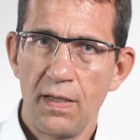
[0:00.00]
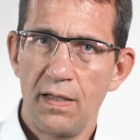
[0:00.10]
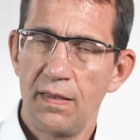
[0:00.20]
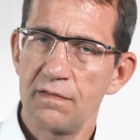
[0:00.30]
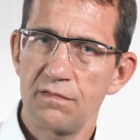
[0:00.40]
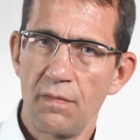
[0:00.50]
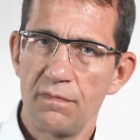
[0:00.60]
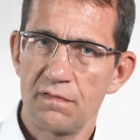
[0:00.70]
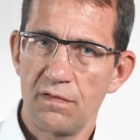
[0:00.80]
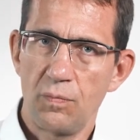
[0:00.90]
And that's
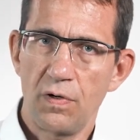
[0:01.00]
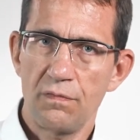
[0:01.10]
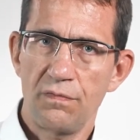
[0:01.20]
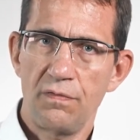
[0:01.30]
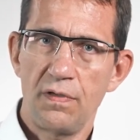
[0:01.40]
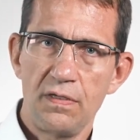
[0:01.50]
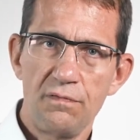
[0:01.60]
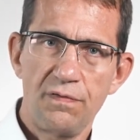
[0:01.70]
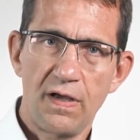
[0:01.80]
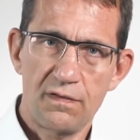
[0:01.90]
obviously one of the
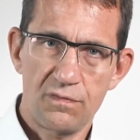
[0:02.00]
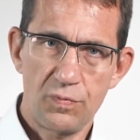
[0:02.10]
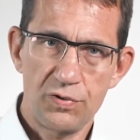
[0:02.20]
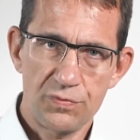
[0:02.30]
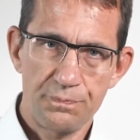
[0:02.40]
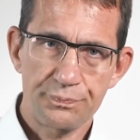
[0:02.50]
effects which